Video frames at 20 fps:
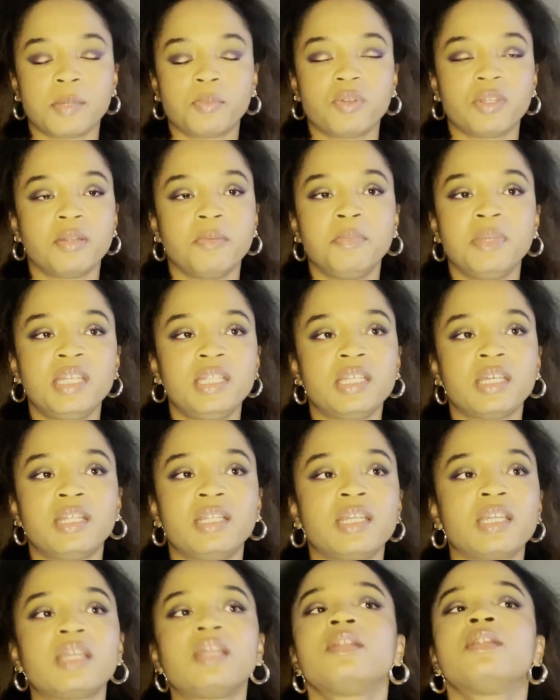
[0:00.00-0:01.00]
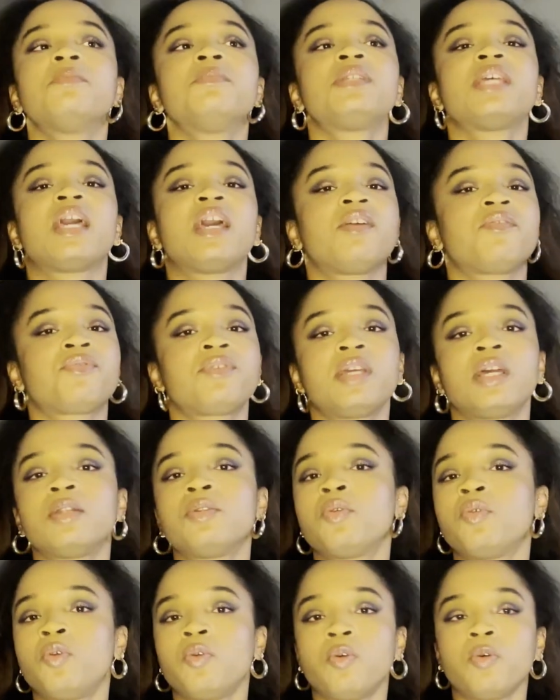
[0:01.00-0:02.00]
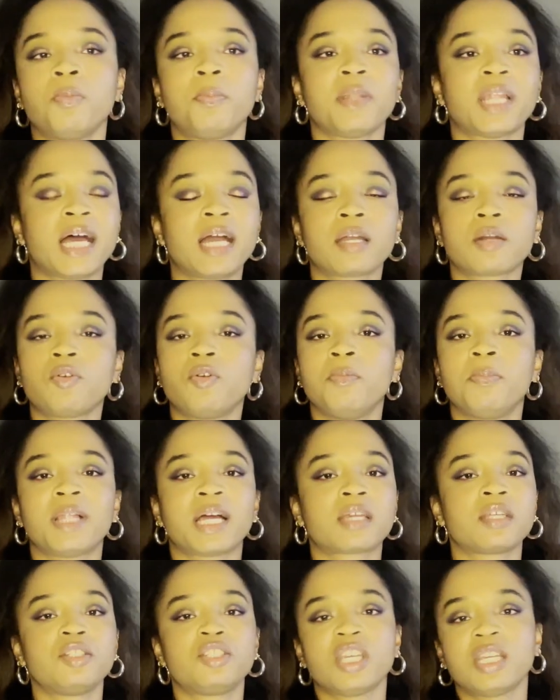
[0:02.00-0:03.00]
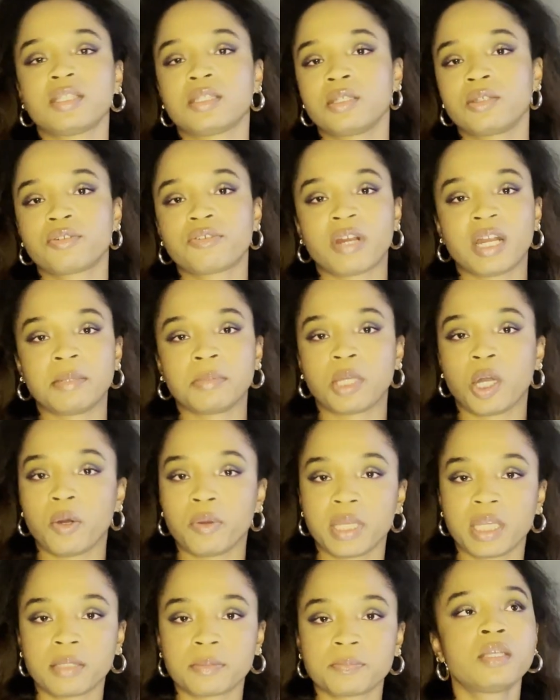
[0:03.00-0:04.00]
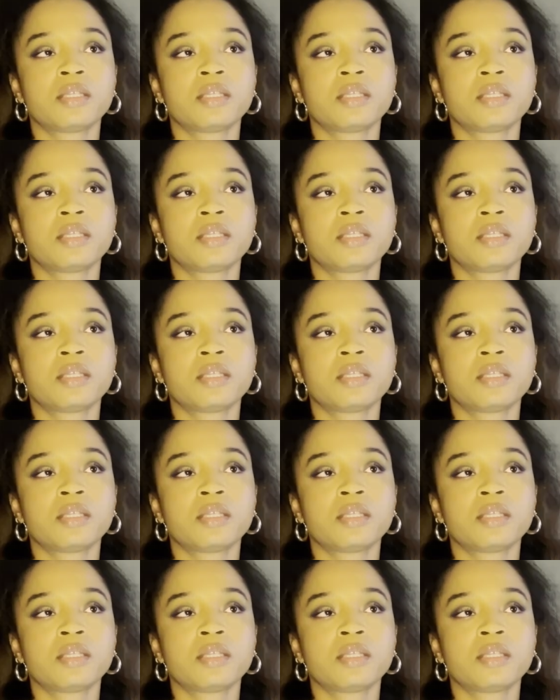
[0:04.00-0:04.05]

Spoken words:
with the media linking them to every and all black or black adjacent crime going.